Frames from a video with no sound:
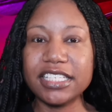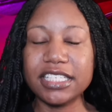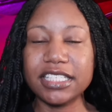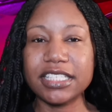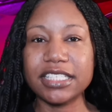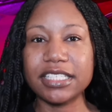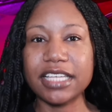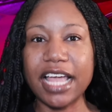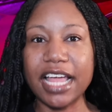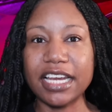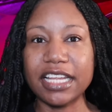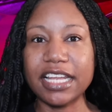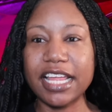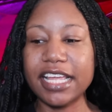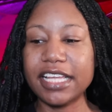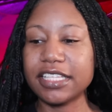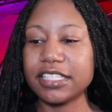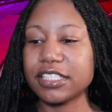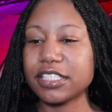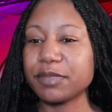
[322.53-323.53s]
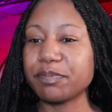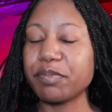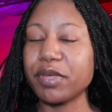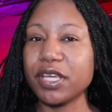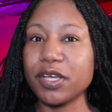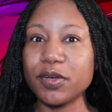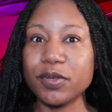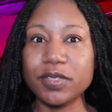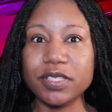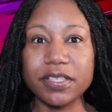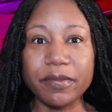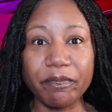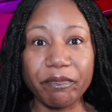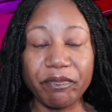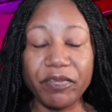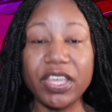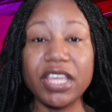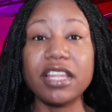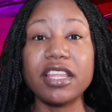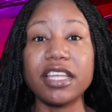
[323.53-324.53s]
just kind of like spilled
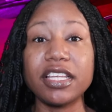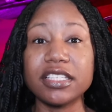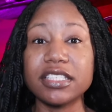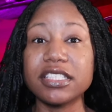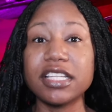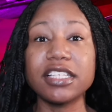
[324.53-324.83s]
some feelings,